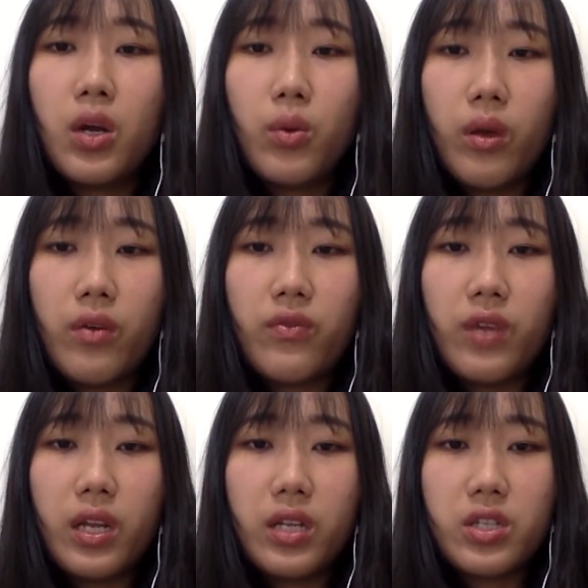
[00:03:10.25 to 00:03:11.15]
with
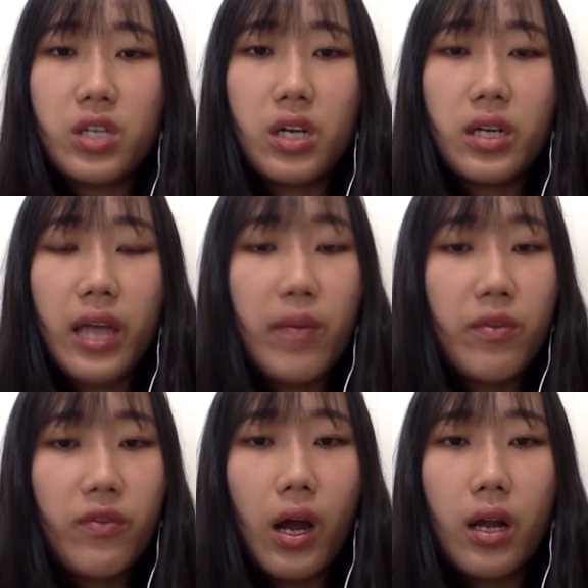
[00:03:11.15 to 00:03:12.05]
electronic
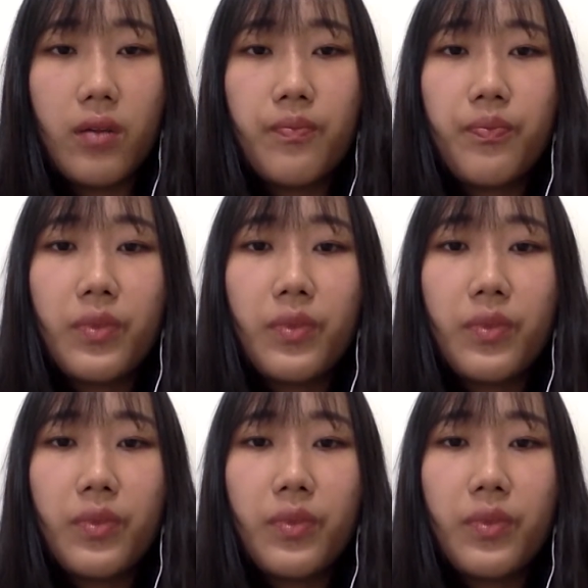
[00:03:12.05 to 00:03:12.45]
amplifier.